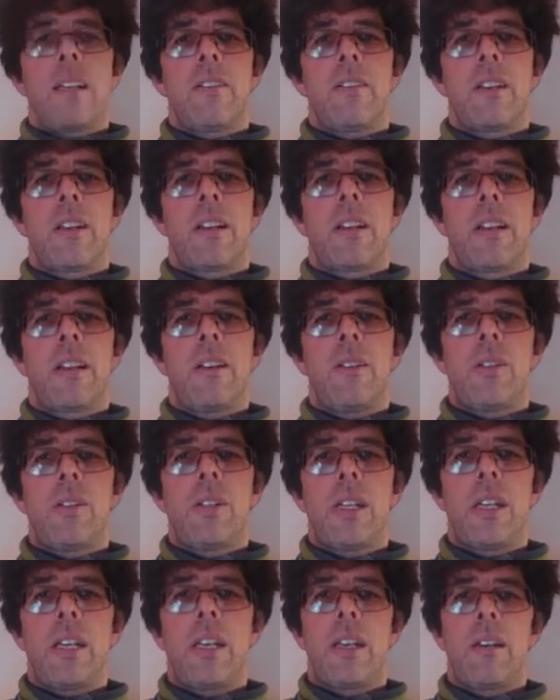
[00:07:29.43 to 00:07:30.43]
I've got to
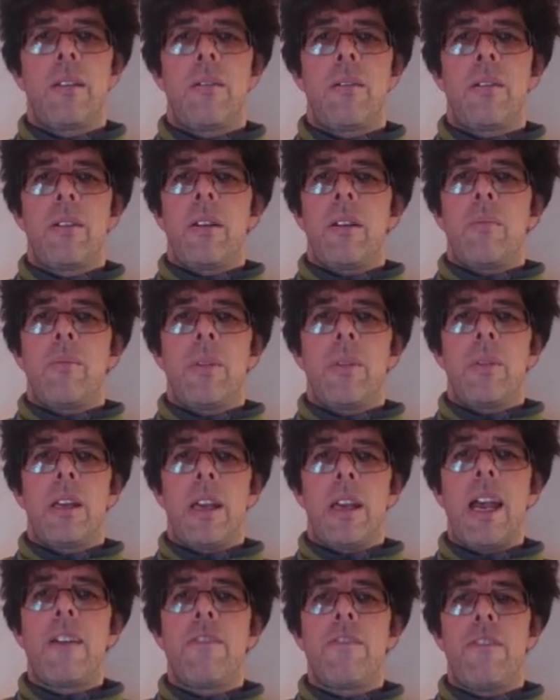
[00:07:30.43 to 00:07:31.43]
close it here, but
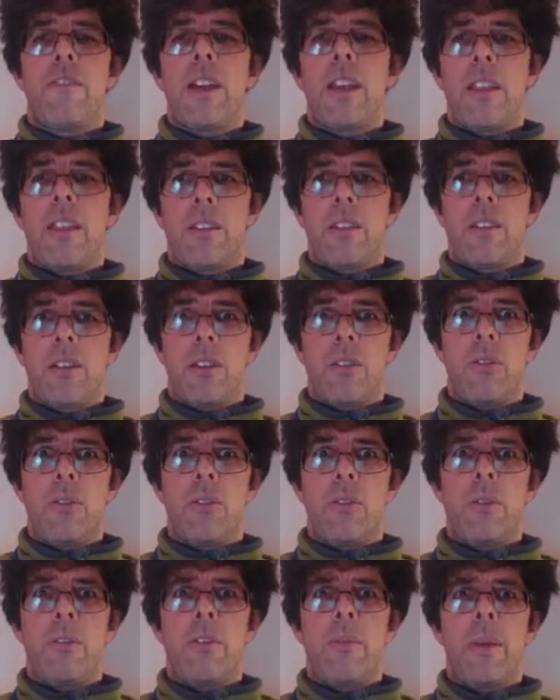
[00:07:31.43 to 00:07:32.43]
have faith that
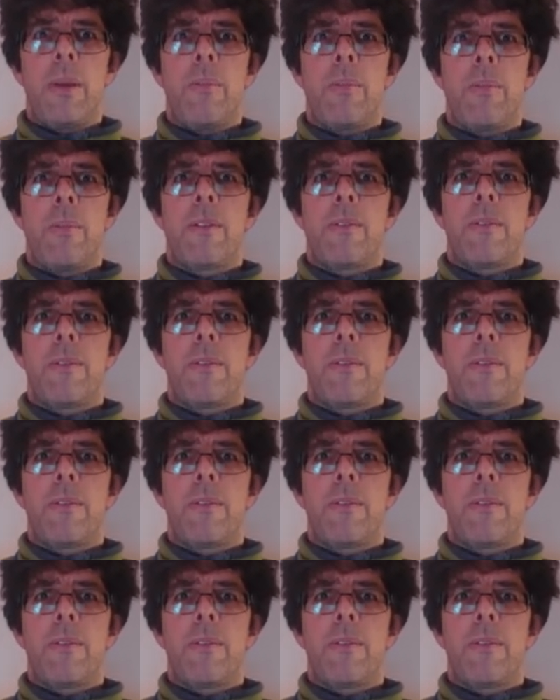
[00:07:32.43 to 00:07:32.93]
Google will remember.